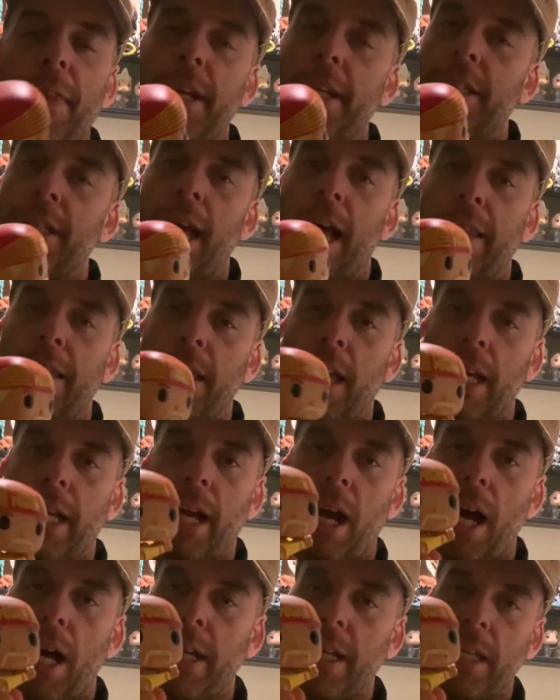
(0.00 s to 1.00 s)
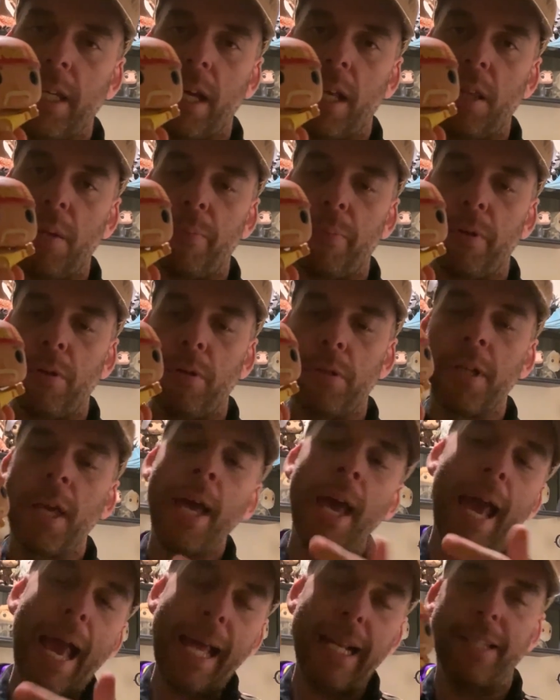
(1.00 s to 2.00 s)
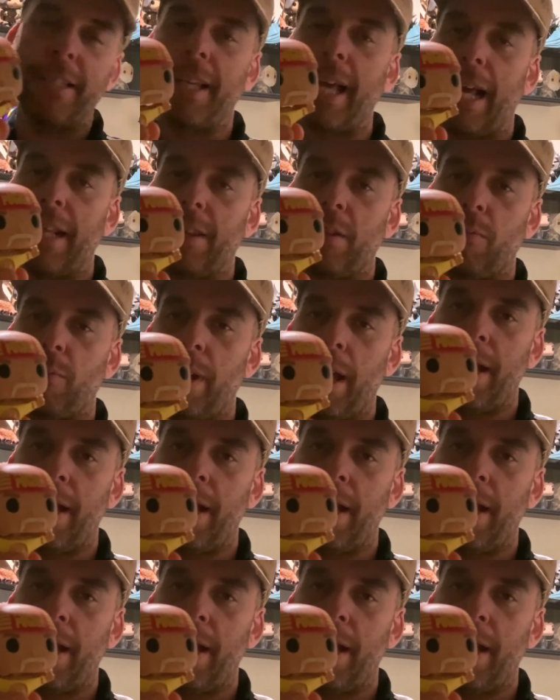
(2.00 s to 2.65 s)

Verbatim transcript: and then he's got the iconic yellow boots, and he's got the